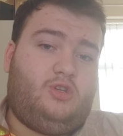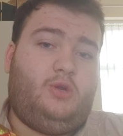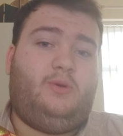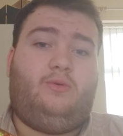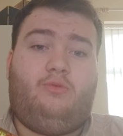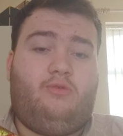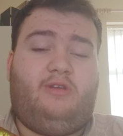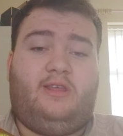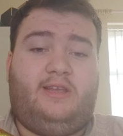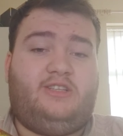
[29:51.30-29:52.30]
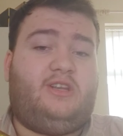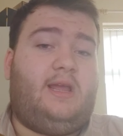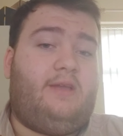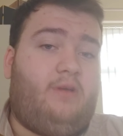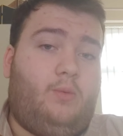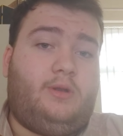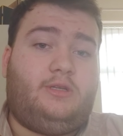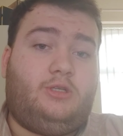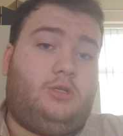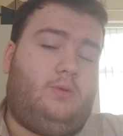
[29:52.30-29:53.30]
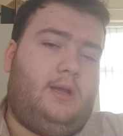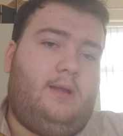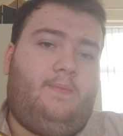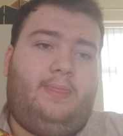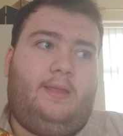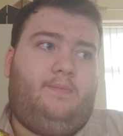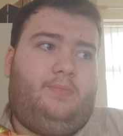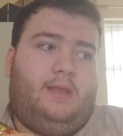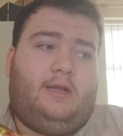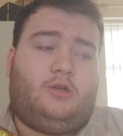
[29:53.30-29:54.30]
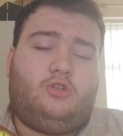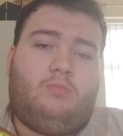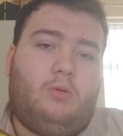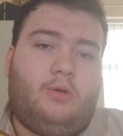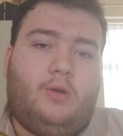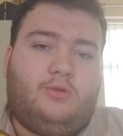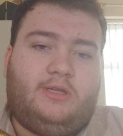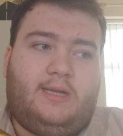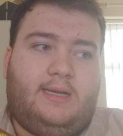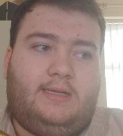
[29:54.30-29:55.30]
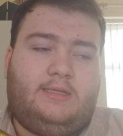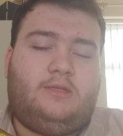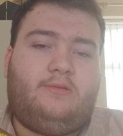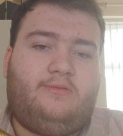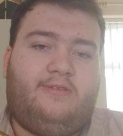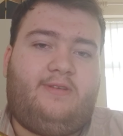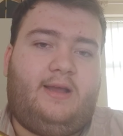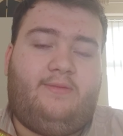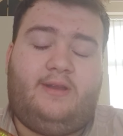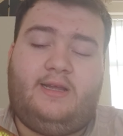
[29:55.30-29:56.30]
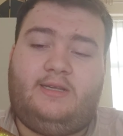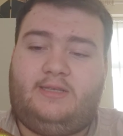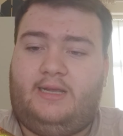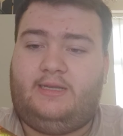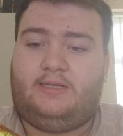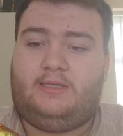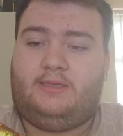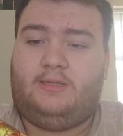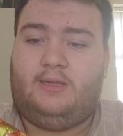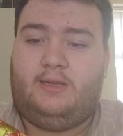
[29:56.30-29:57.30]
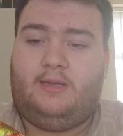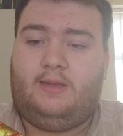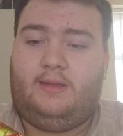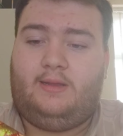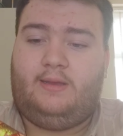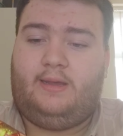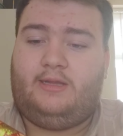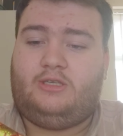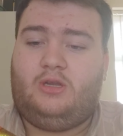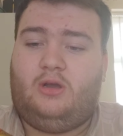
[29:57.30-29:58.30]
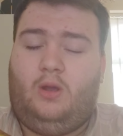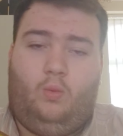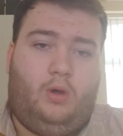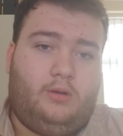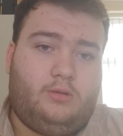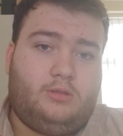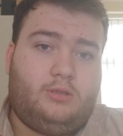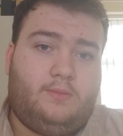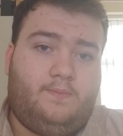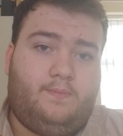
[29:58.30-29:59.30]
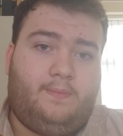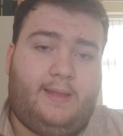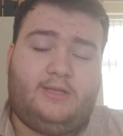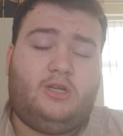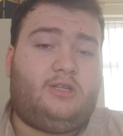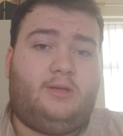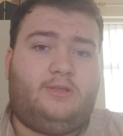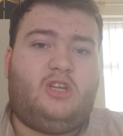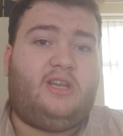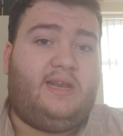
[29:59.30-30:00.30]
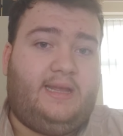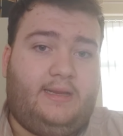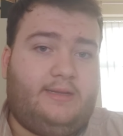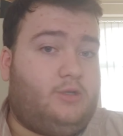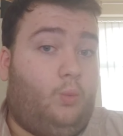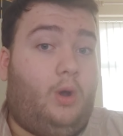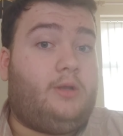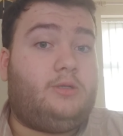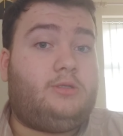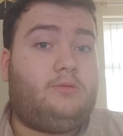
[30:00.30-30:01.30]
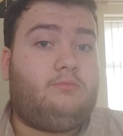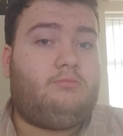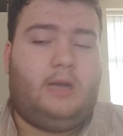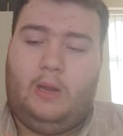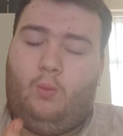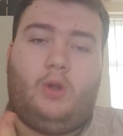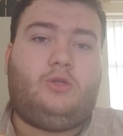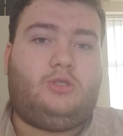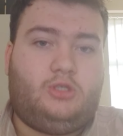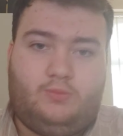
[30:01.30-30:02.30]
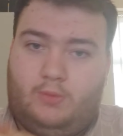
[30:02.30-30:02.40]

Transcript: 2, 3 of these a day if I wanted to. I could smoke no cigars for 5 days. It's not a want. It's not a need. It's a want. I want to